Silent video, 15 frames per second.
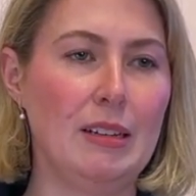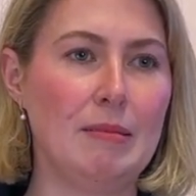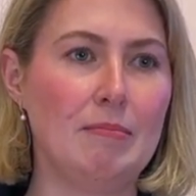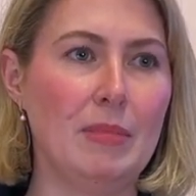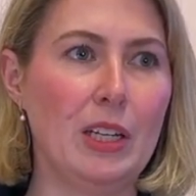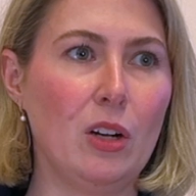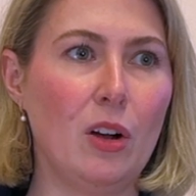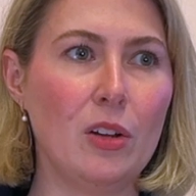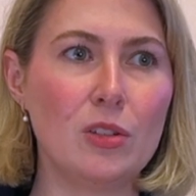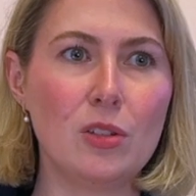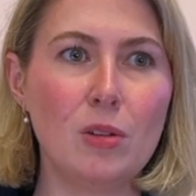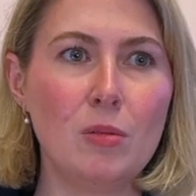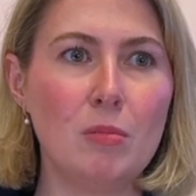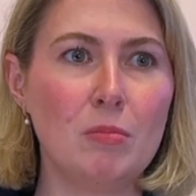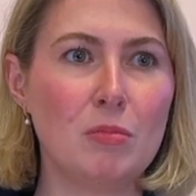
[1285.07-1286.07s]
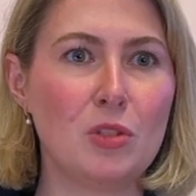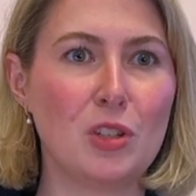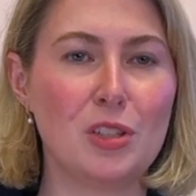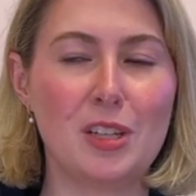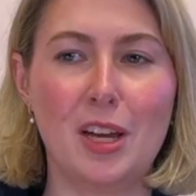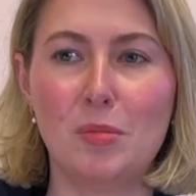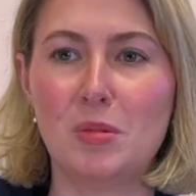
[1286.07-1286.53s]
It also
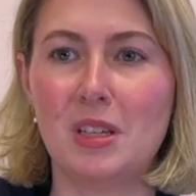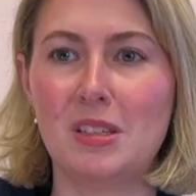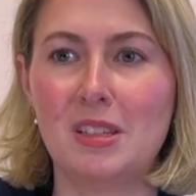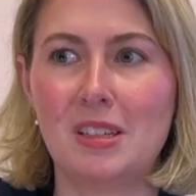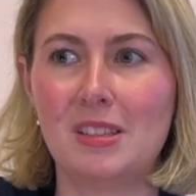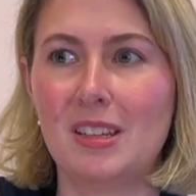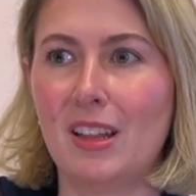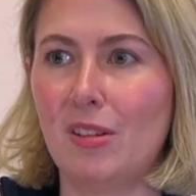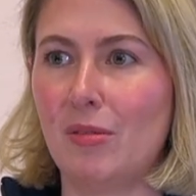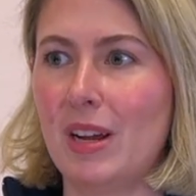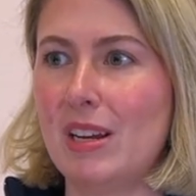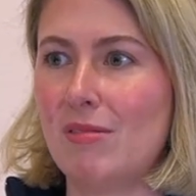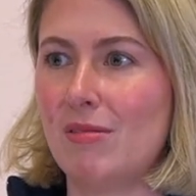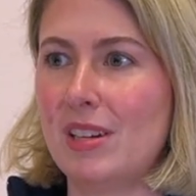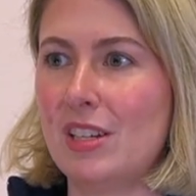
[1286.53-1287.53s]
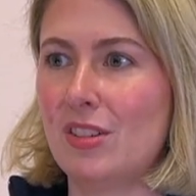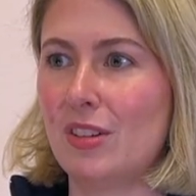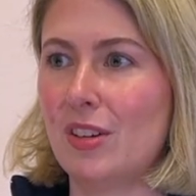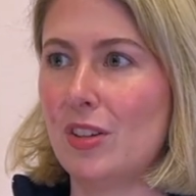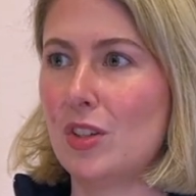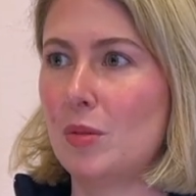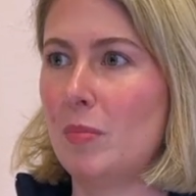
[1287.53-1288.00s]
just helps us accelerate
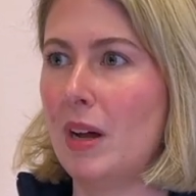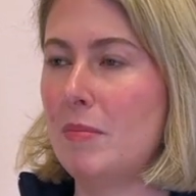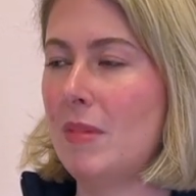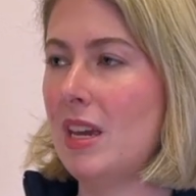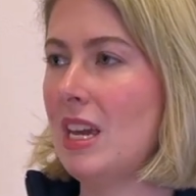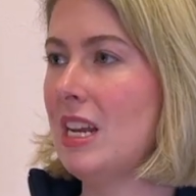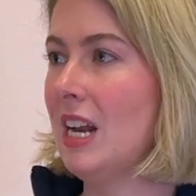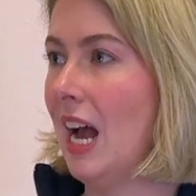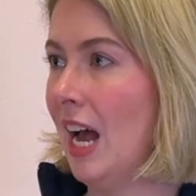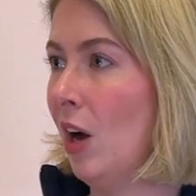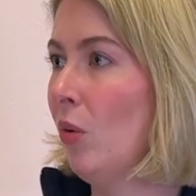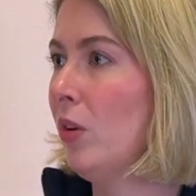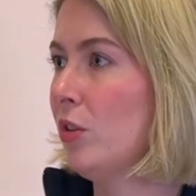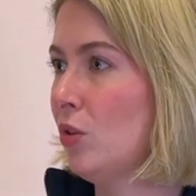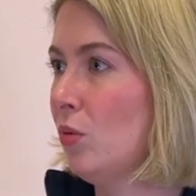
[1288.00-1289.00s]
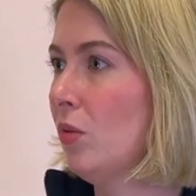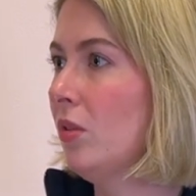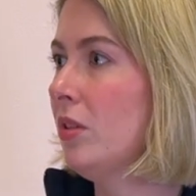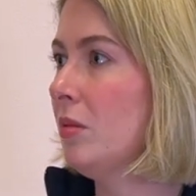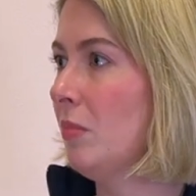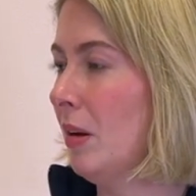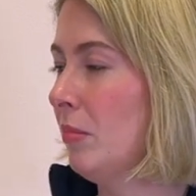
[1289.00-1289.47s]
research. By making our
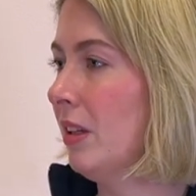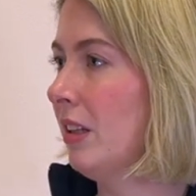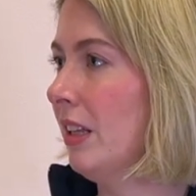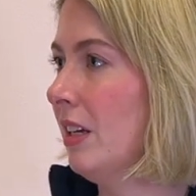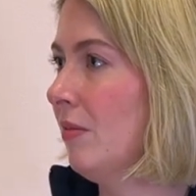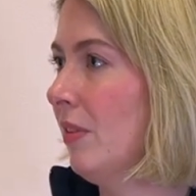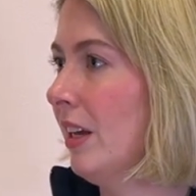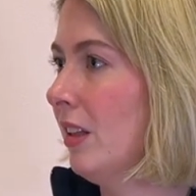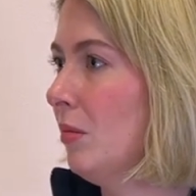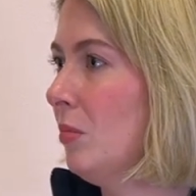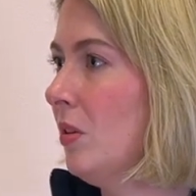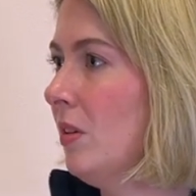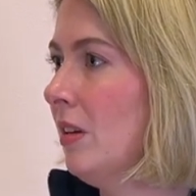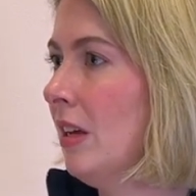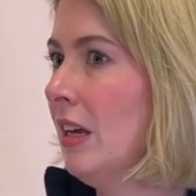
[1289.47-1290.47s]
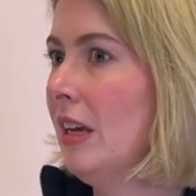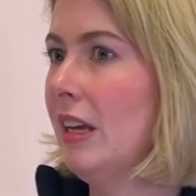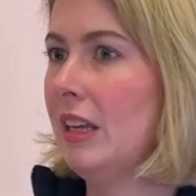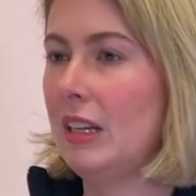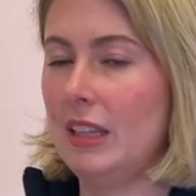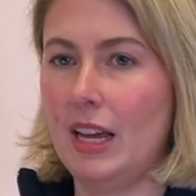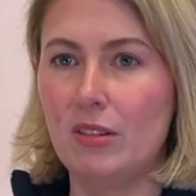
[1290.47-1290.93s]
tools publicly available,
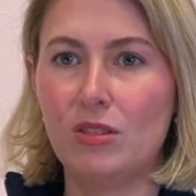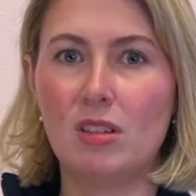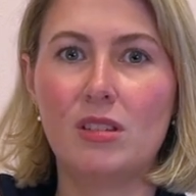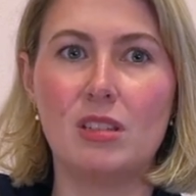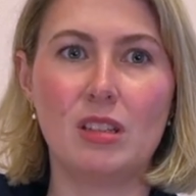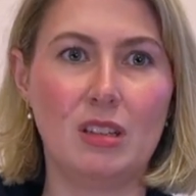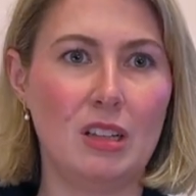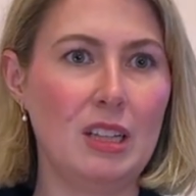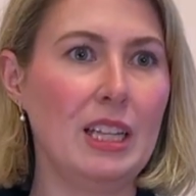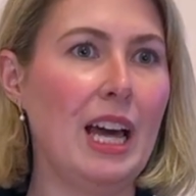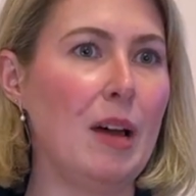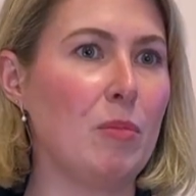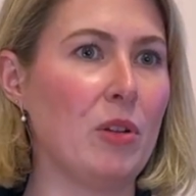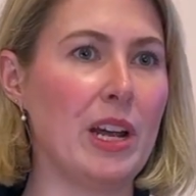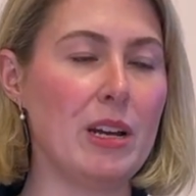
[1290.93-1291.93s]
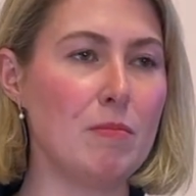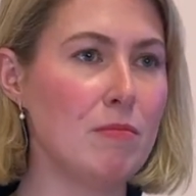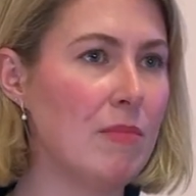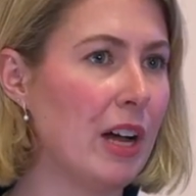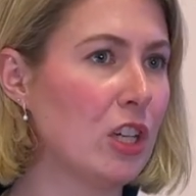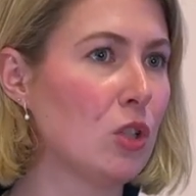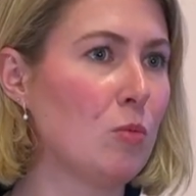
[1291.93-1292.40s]
it allows us to collaborate
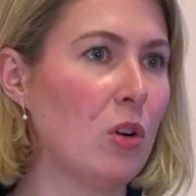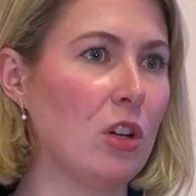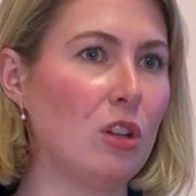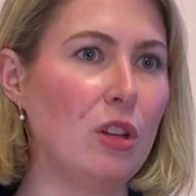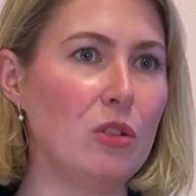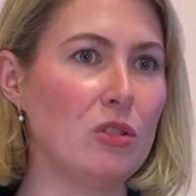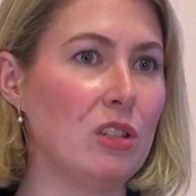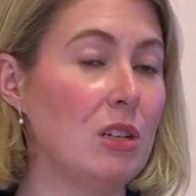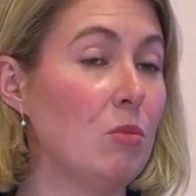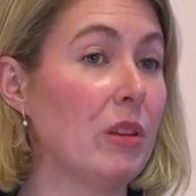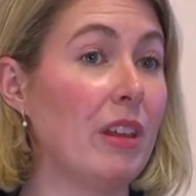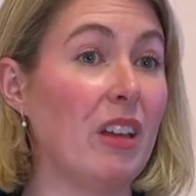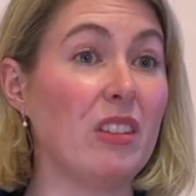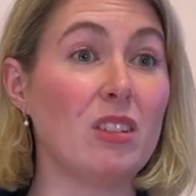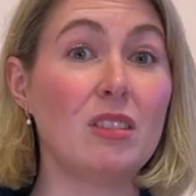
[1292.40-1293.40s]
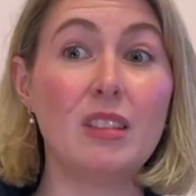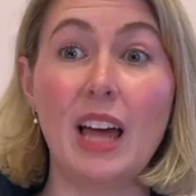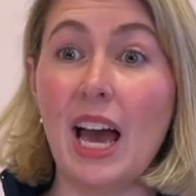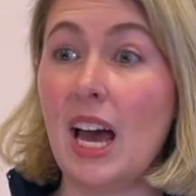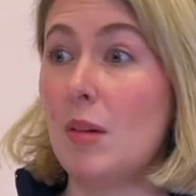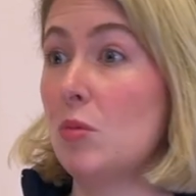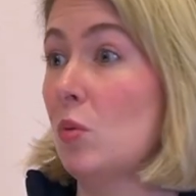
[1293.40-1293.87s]
much more closely with other
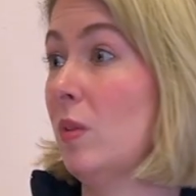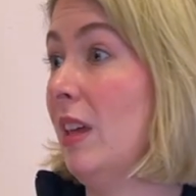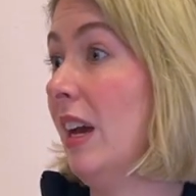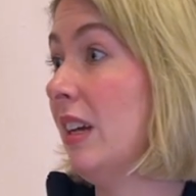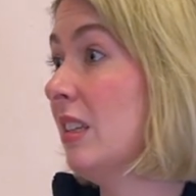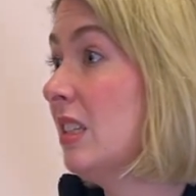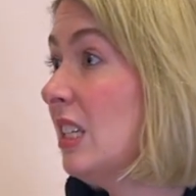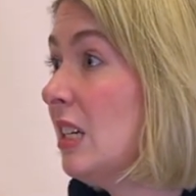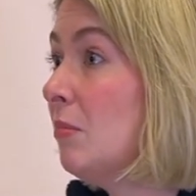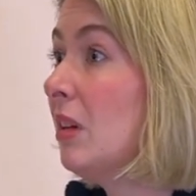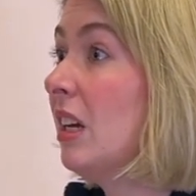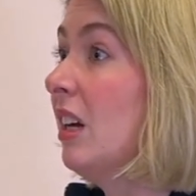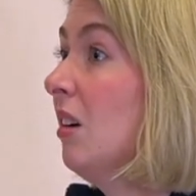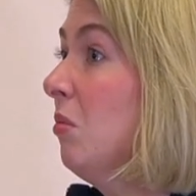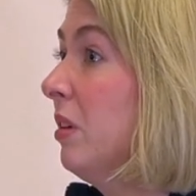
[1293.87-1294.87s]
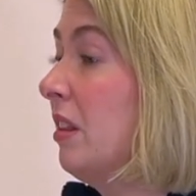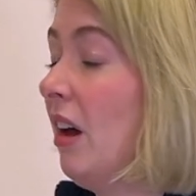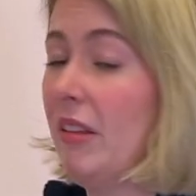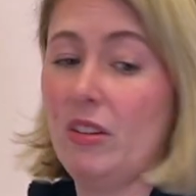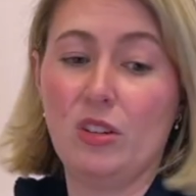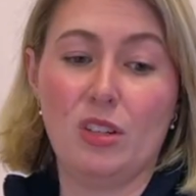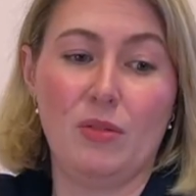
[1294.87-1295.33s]
labs, with academia, with
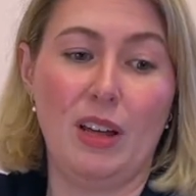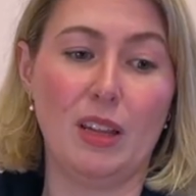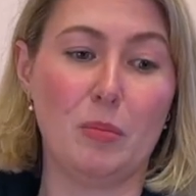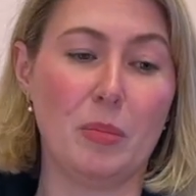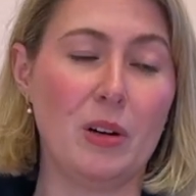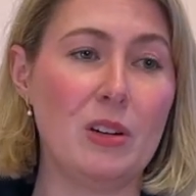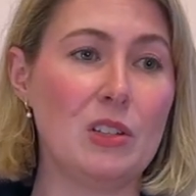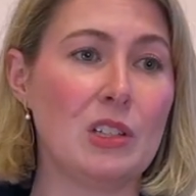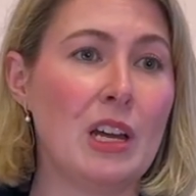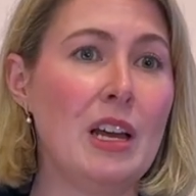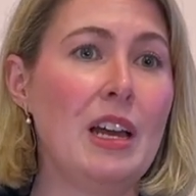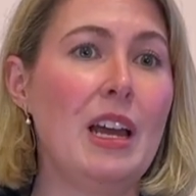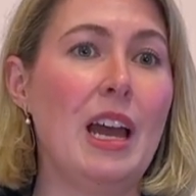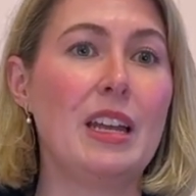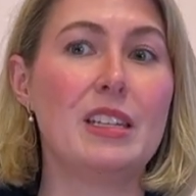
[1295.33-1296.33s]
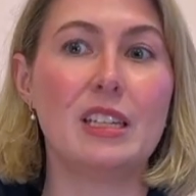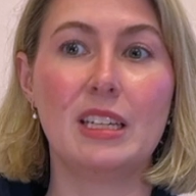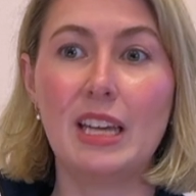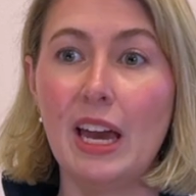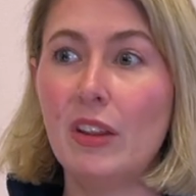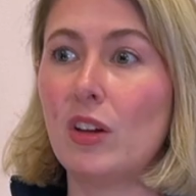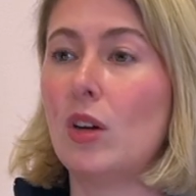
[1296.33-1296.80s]
other developers, and
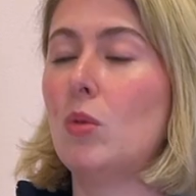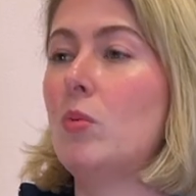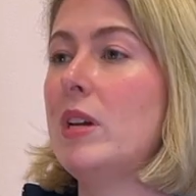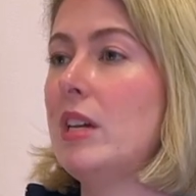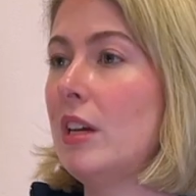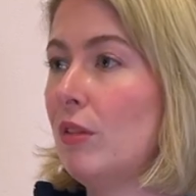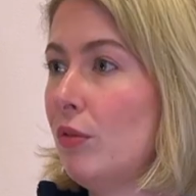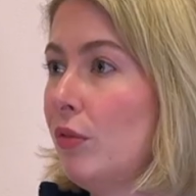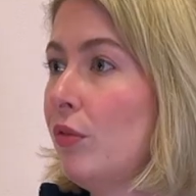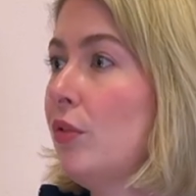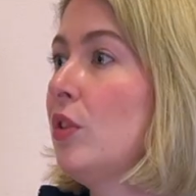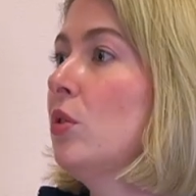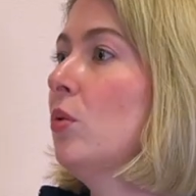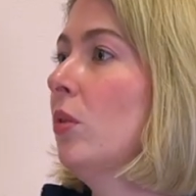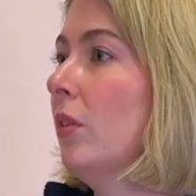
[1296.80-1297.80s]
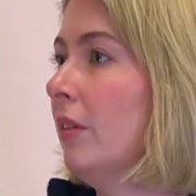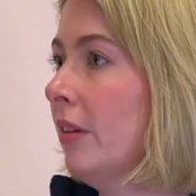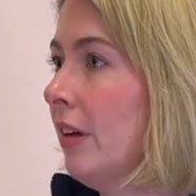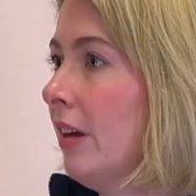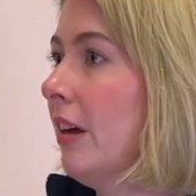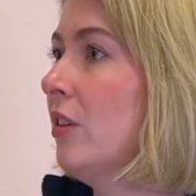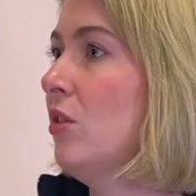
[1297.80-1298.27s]
together we can fuel
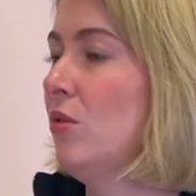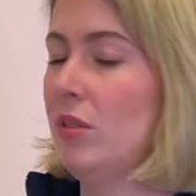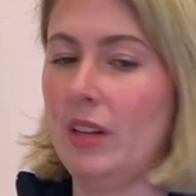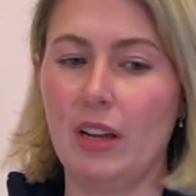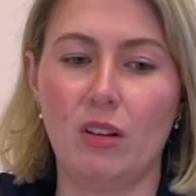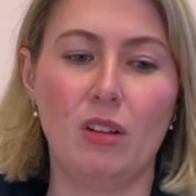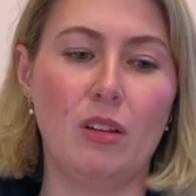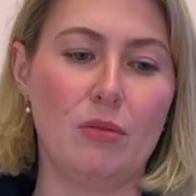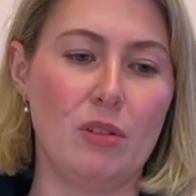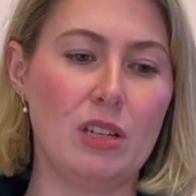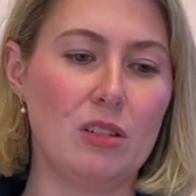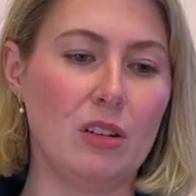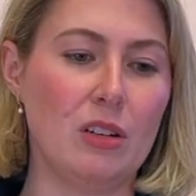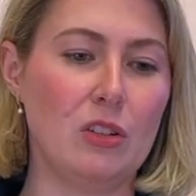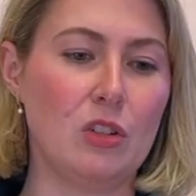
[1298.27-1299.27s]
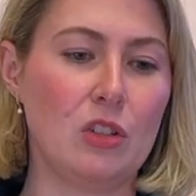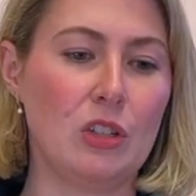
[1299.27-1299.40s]
a new cycle of research.